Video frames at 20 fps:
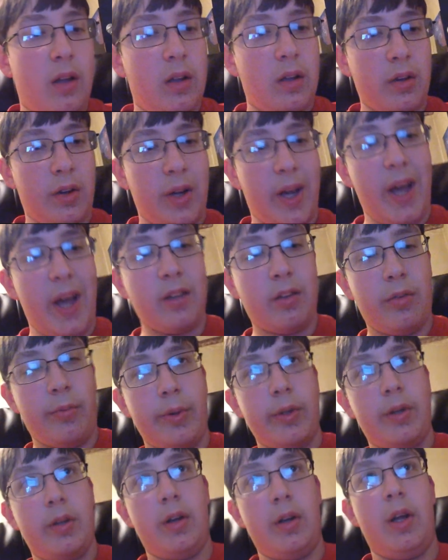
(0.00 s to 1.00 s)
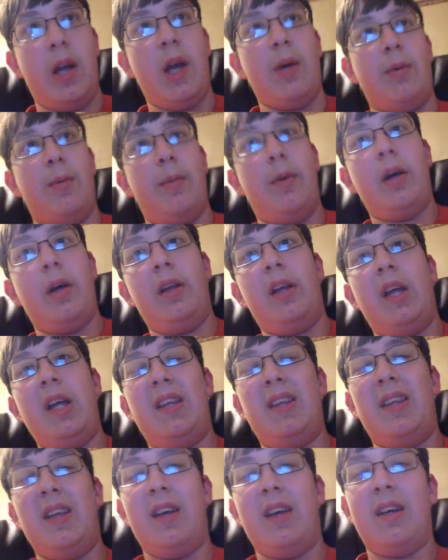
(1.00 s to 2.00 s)
so I had spoke to the camera, but I
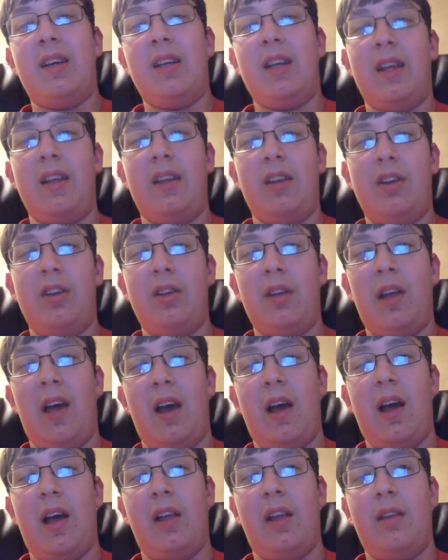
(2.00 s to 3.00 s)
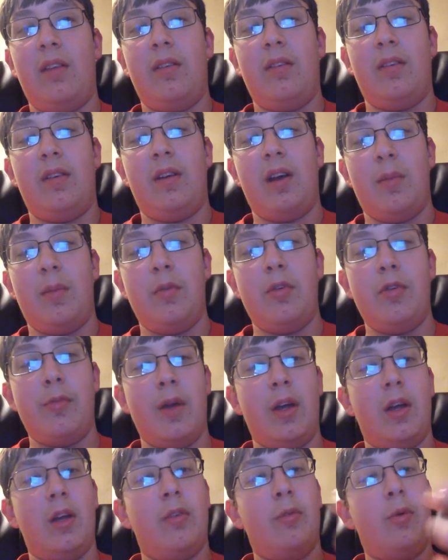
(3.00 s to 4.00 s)
liked it because I learned I got movie
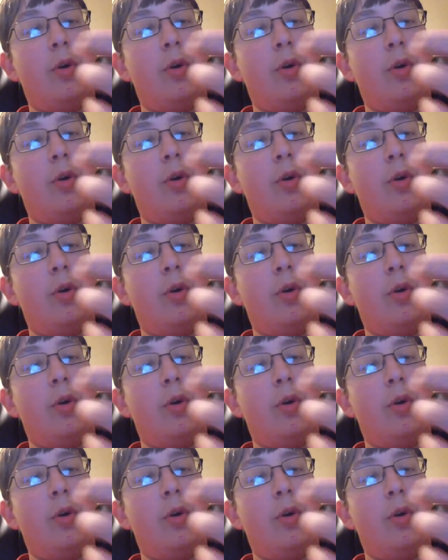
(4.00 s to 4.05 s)
maker to